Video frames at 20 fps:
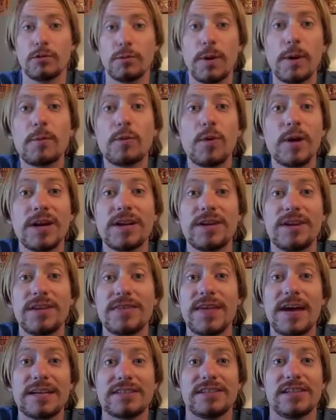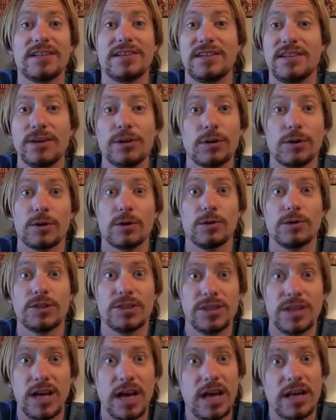Remember when you did that satirical
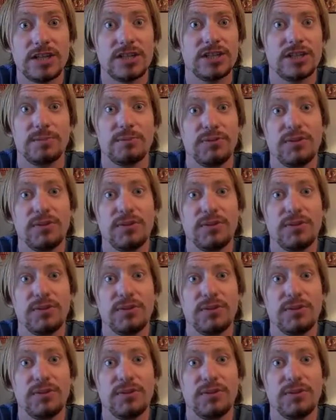sketch